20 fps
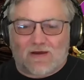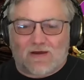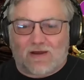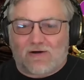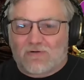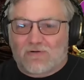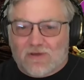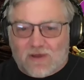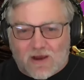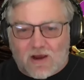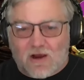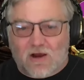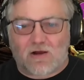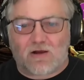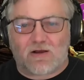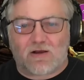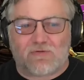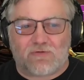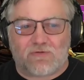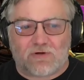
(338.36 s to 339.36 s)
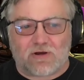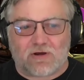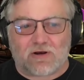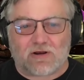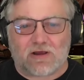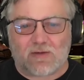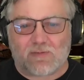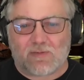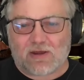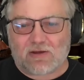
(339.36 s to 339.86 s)
I don't care if you're
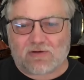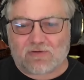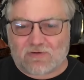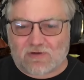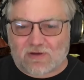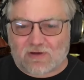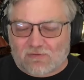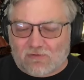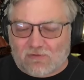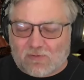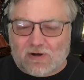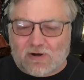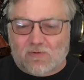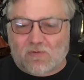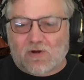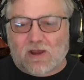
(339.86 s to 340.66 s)
going to come out and tell everybody